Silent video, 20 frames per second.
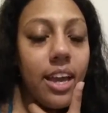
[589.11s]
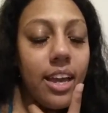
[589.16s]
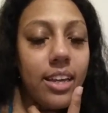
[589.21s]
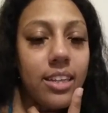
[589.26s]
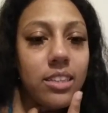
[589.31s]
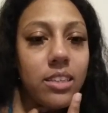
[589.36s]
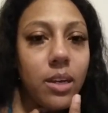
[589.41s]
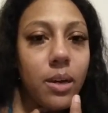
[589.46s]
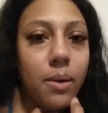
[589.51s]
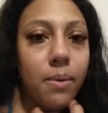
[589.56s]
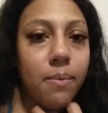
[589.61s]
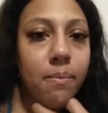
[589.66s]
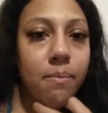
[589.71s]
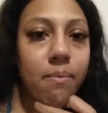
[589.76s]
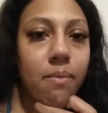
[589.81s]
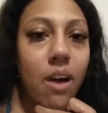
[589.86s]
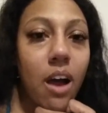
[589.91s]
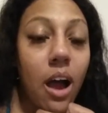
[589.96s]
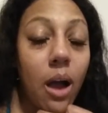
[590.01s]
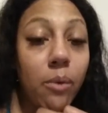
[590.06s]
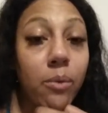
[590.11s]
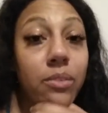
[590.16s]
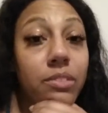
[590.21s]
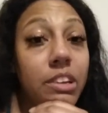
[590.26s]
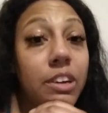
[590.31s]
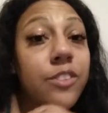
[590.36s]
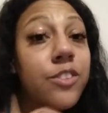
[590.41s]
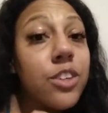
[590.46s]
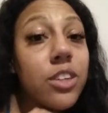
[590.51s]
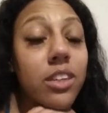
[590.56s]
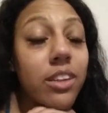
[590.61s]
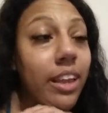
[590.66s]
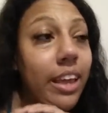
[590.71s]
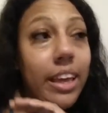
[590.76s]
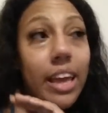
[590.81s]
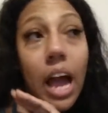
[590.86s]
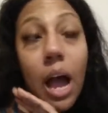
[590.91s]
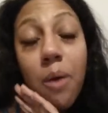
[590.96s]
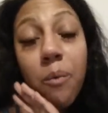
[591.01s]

And um, I will never, like,